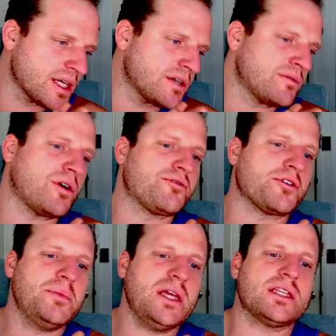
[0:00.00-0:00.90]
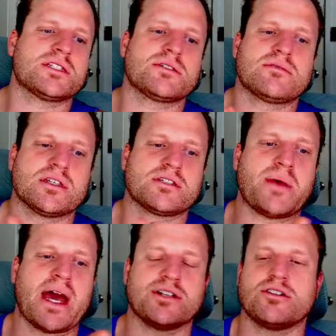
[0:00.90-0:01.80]
Well, for me, this
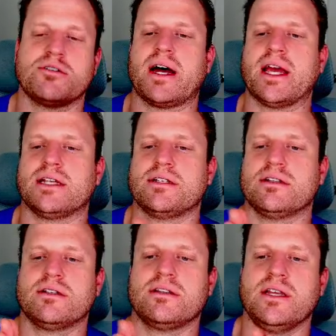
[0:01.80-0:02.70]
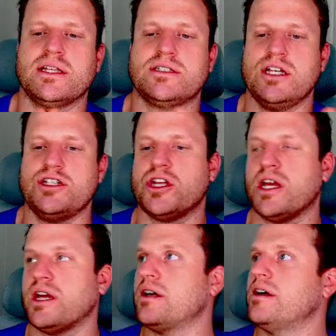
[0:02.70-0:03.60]
passion of mine in
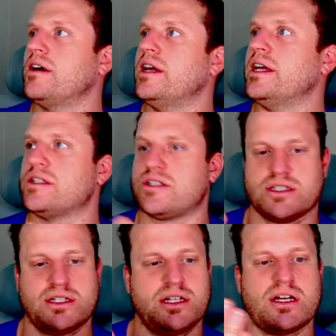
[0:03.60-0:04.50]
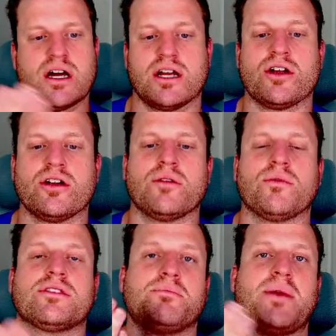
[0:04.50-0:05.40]
teaching is concurrent with
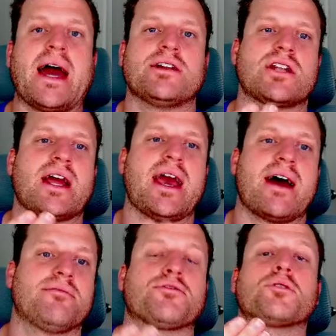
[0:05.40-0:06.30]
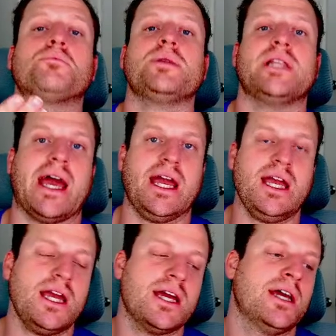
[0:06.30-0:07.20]
the passion I have for play.
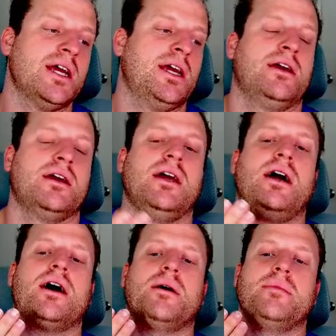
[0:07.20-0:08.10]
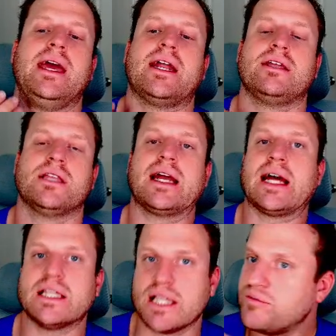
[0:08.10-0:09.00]
And I
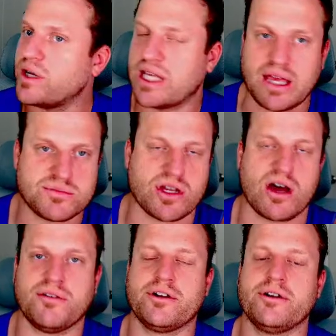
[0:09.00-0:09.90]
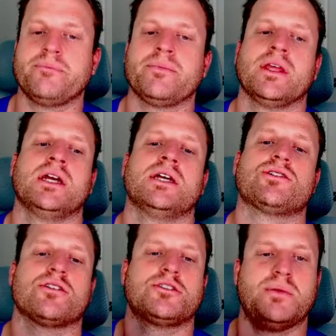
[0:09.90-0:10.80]
love what games offer. So
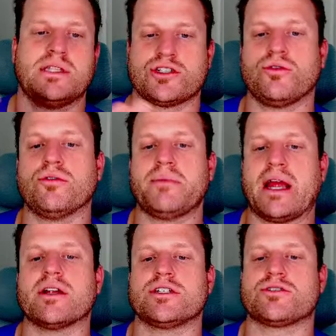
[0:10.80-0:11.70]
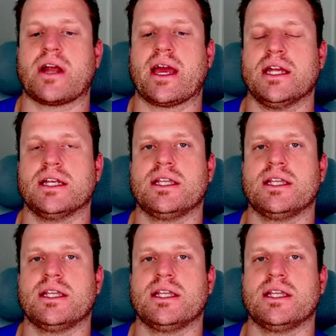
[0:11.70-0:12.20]
it's been this cool marriage, right?